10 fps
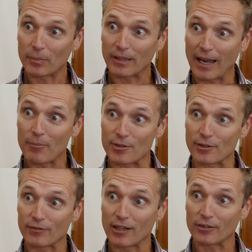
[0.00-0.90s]
game
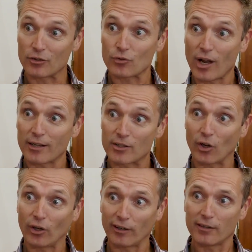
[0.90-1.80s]
reserve now to try and
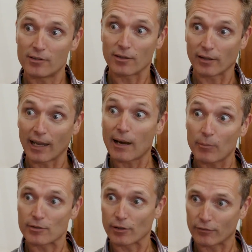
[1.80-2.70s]
turn it into a game
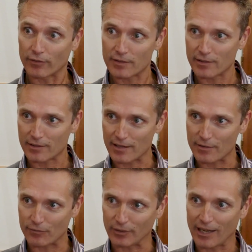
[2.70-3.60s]
reserve, yeah. a
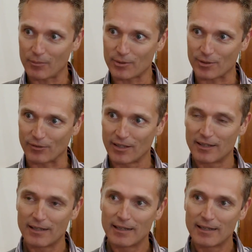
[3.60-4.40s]
successful game reserve. Sure.